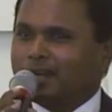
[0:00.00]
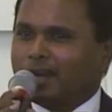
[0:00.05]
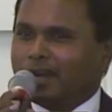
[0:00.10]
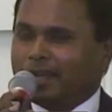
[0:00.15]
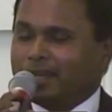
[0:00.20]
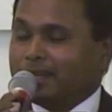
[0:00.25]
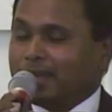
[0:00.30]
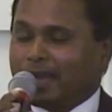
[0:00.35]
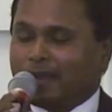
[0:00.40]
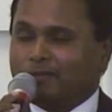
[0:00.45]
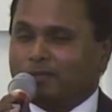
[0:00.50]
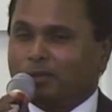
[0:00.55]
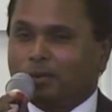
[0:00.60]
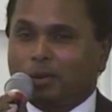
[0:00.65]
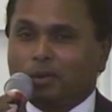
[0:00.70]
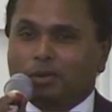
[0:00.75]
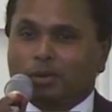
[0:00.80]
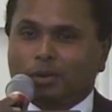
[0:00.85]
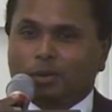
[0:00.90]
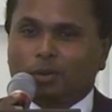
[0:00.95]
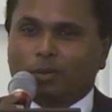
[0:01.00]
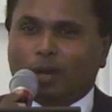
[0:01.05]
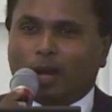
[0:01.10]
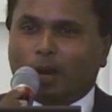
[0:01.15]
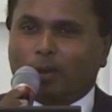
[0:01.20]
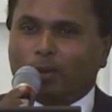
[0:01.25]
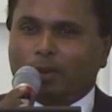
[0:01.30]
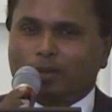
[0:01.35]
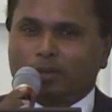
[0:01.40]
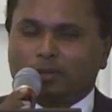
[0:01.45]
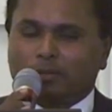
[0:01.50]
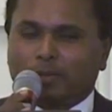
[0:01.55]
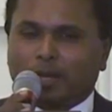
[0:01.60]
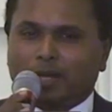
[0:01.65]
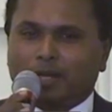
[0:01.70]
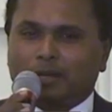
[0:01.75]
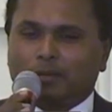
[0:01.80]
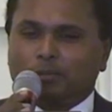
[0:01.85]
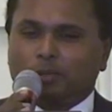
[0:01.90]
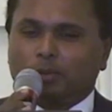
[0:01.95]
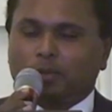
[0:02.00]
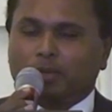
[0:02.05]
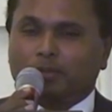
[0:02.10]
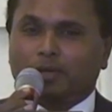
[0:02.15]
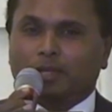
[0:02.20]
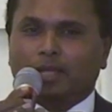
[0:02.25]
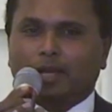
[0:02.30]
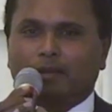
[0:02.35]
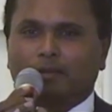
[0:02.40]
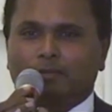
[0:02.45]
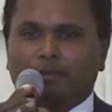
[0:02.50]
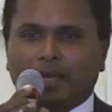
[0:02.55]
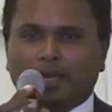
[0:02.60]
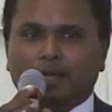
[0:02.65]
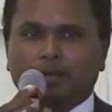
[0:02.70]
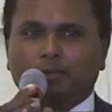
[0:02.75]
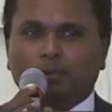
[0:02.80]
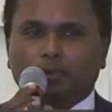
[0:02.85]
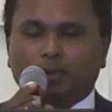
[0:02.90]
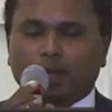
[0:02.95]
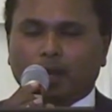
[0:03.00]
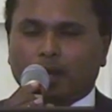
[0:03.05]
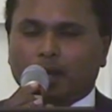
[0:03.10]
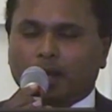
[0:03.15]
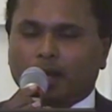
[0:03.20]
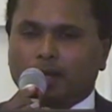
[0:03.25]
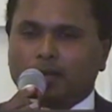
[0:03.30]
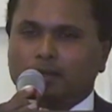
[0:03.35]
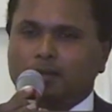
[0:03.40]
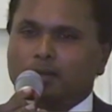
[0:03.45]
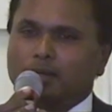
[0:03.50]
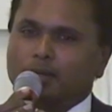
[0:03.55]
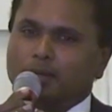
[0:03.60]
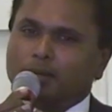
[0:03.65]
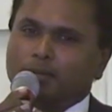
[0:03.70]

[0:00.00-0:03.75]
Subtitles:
I have no clue how to make a movie, whether I will make a movie or not.